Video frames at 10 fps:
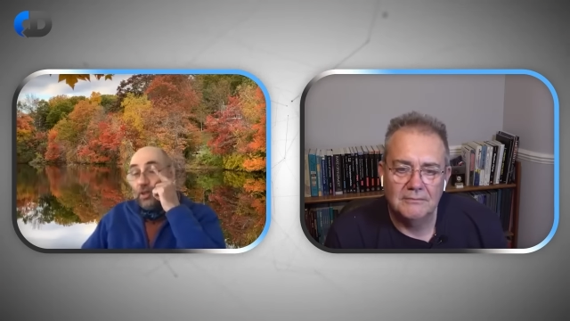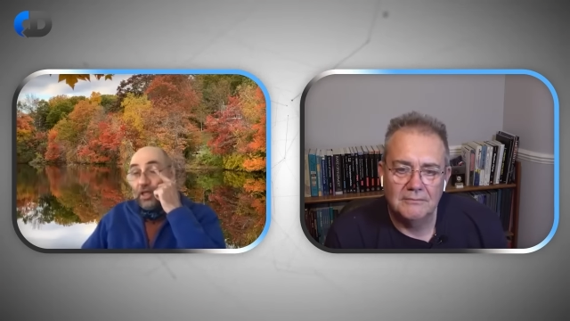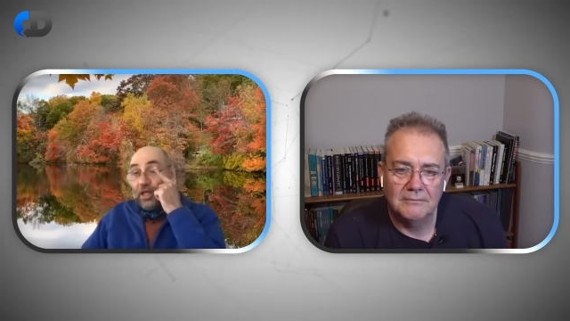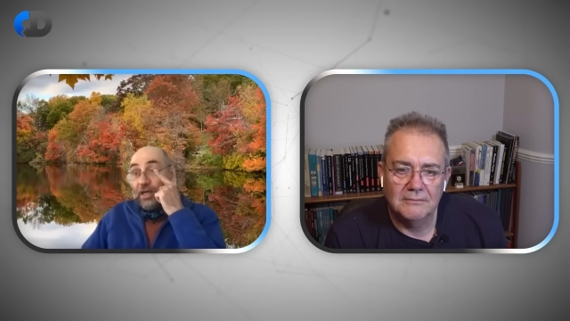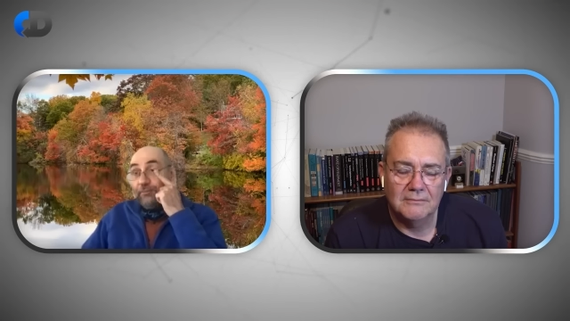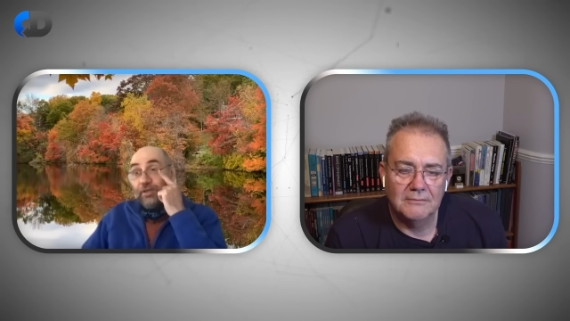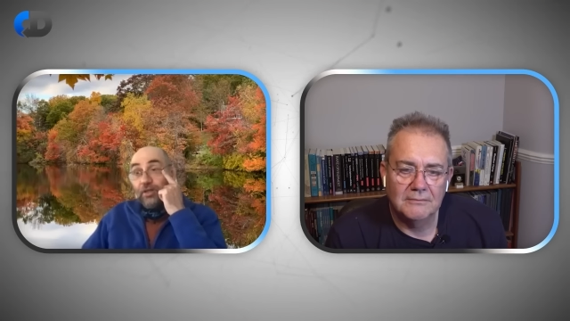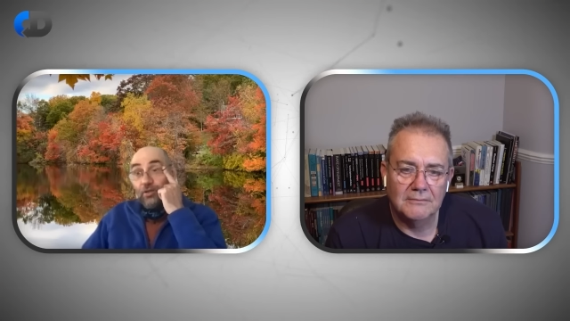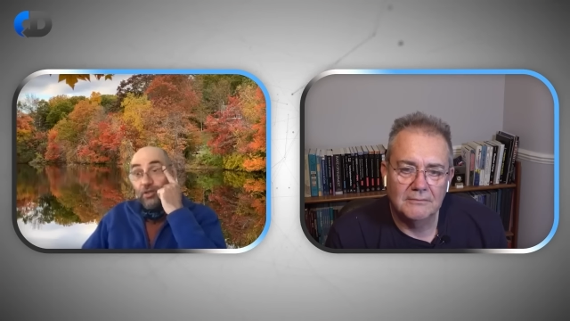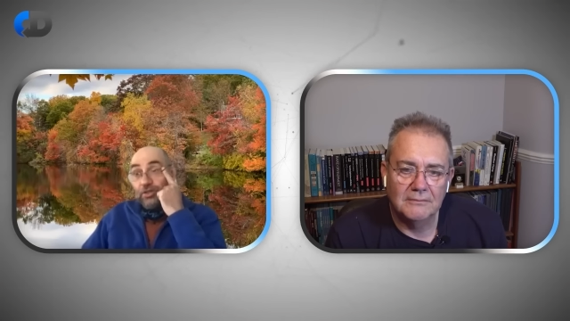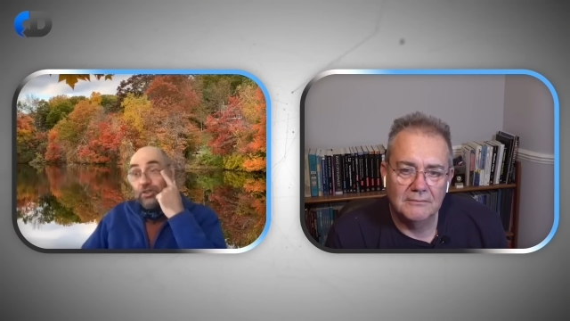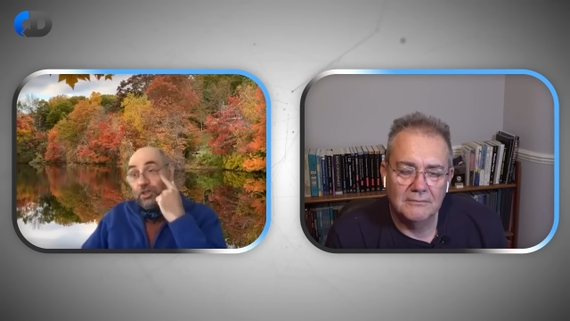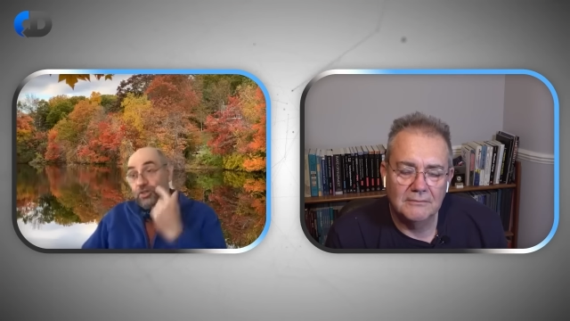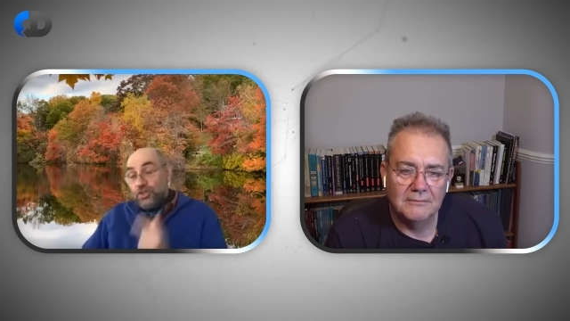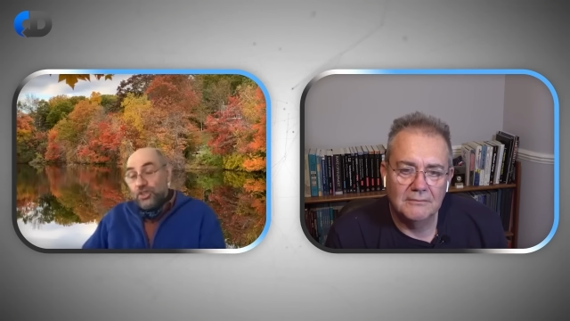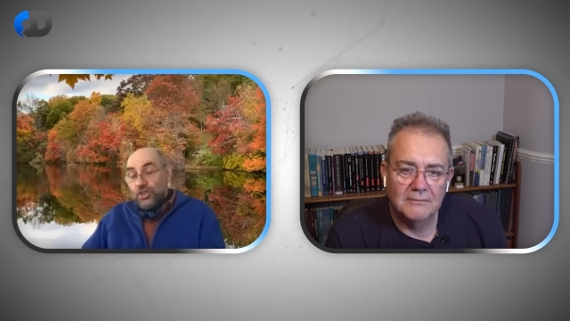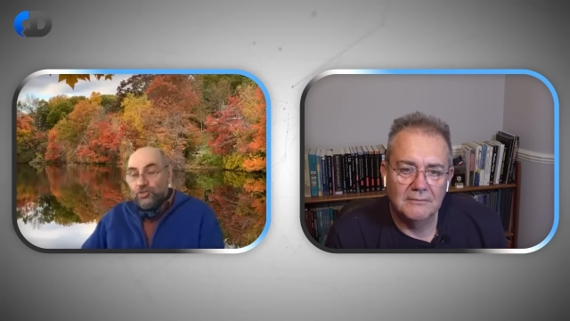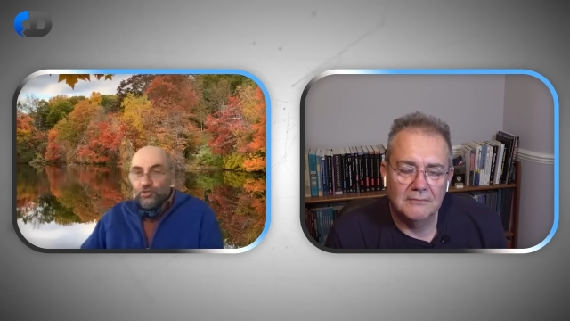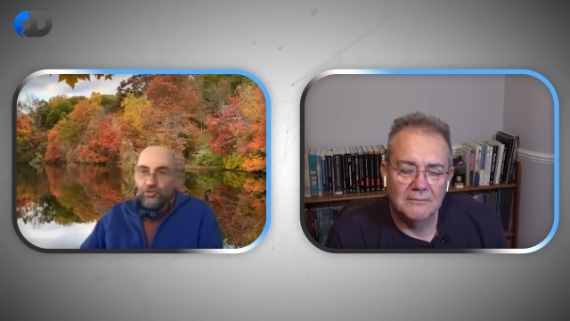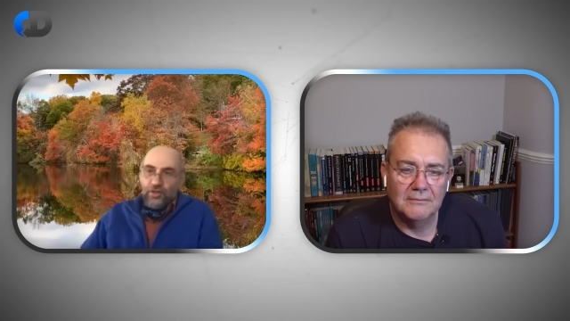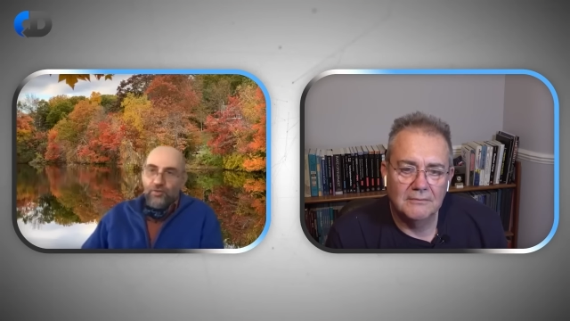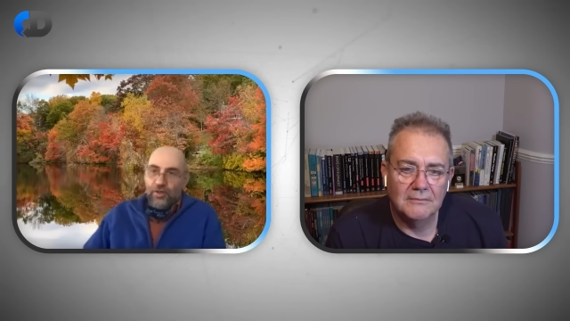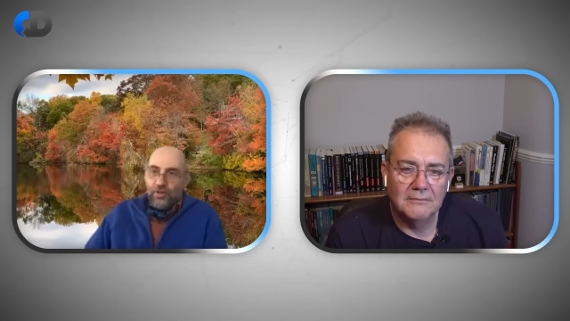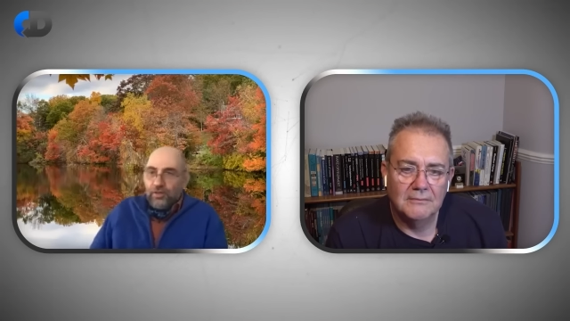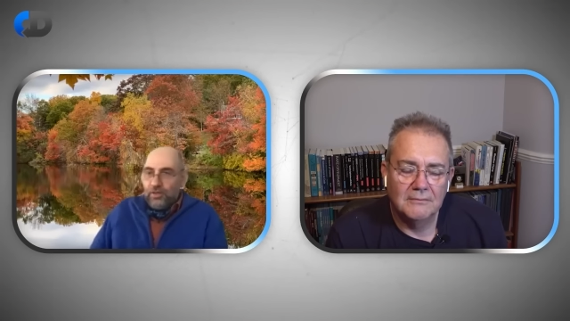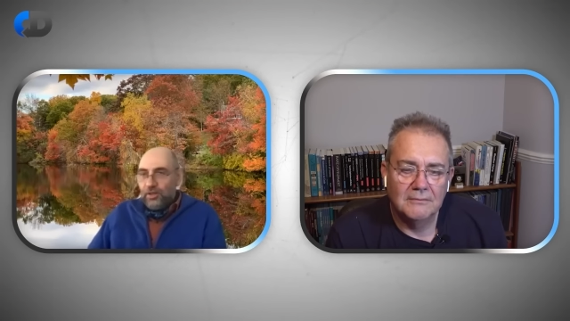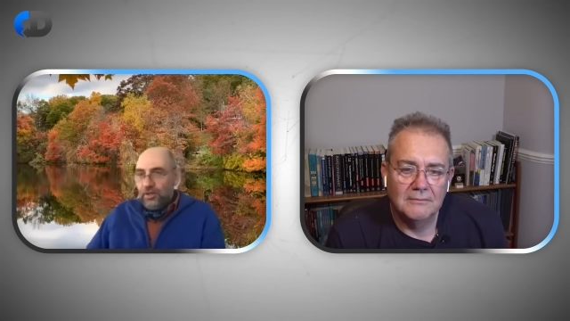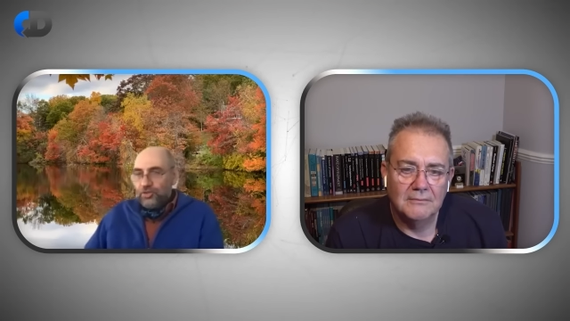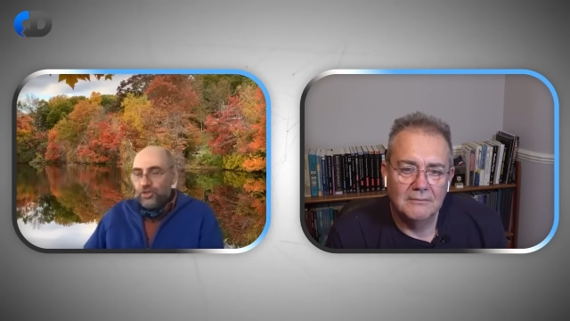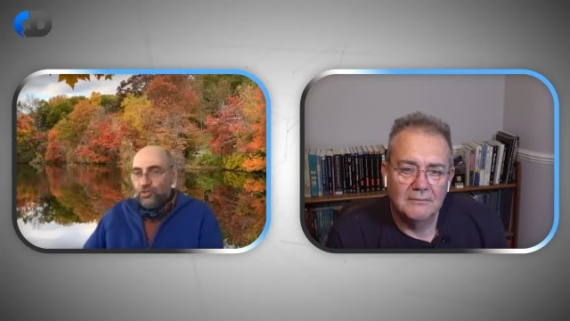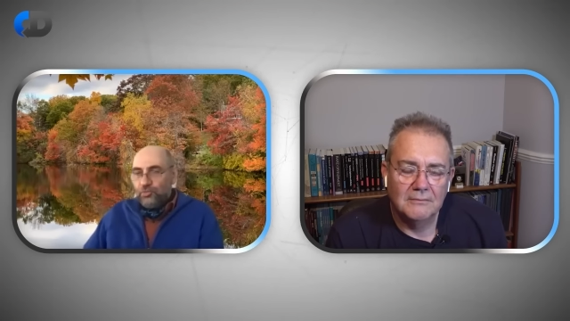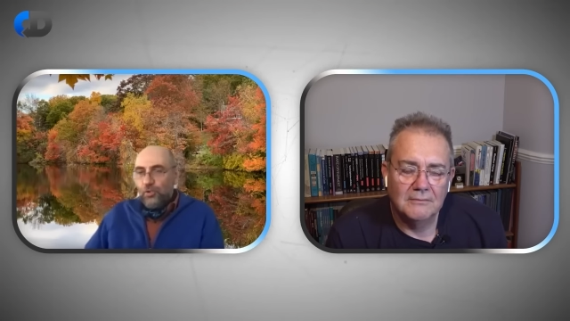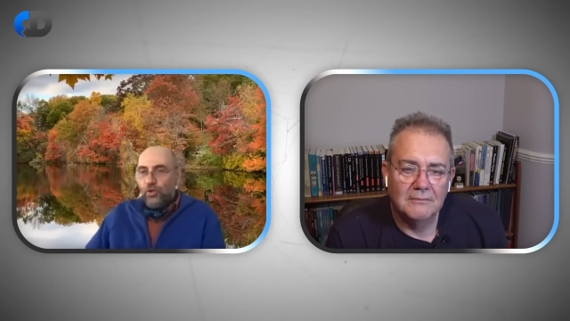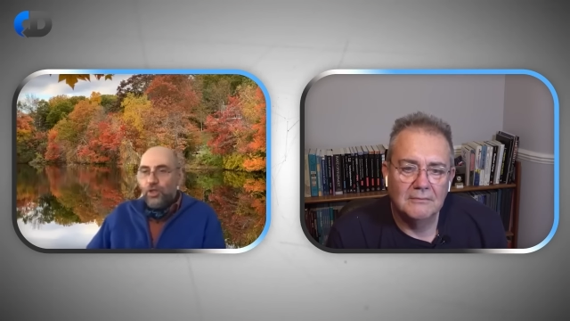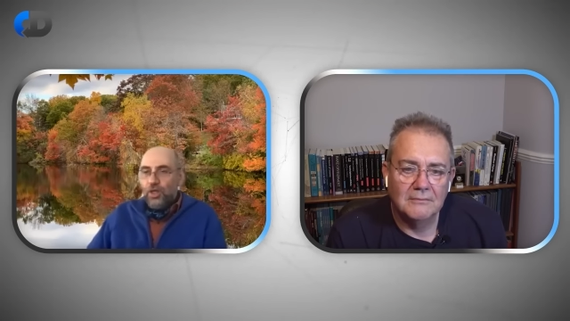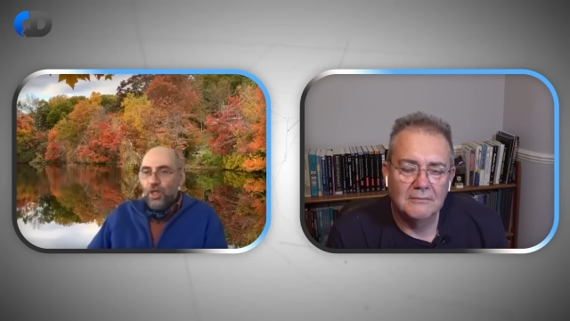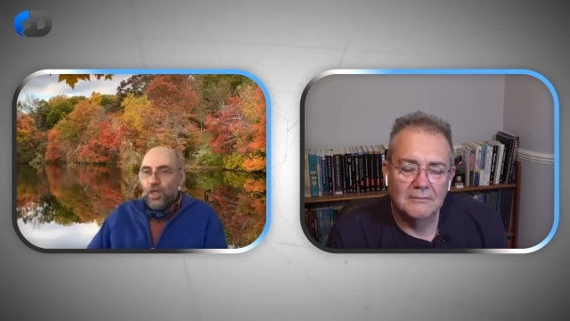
Speaker 1: uh, um, Nicole and, and Jez's and uh, Gene's book.